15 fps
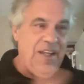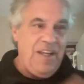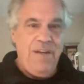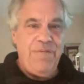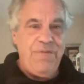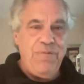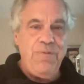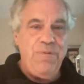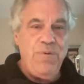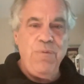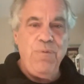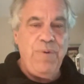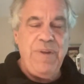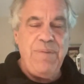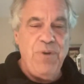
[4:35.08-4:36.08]
if
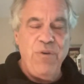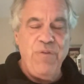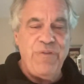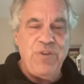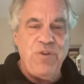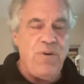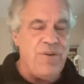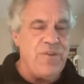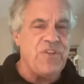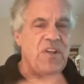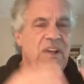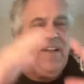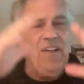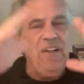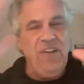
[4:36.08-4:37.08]
we move
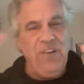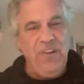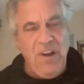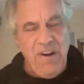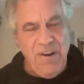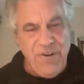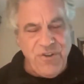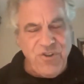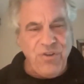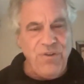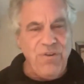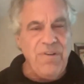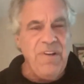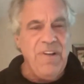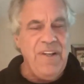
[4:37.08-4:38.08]
towards
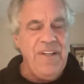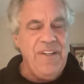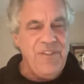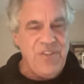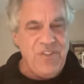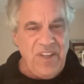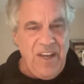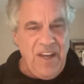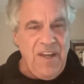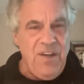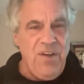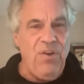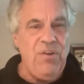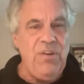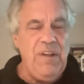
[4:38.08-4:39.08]
larger
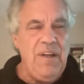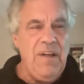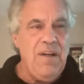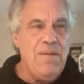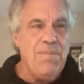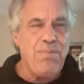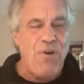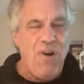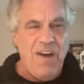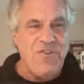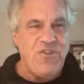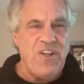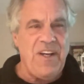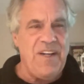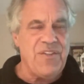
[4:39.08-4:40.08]
scale
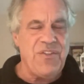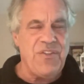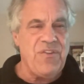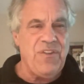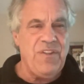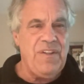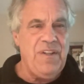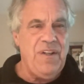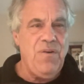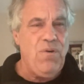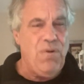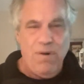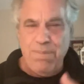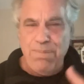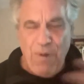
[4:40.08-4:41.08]
projects
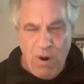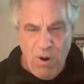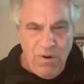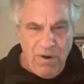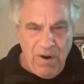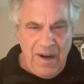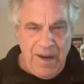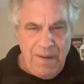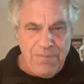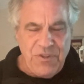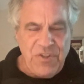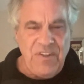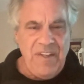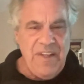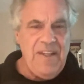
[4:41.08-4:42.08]
or
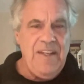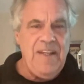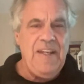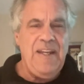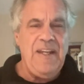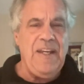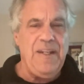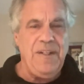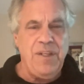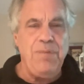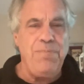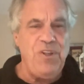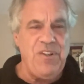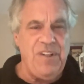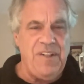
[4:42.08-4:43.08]
programs in
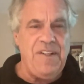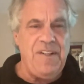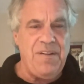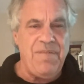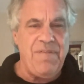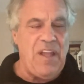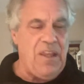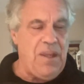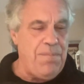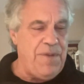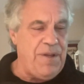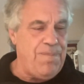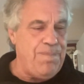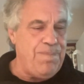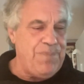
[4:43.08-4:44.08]
community
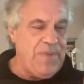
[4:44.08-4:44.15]
development.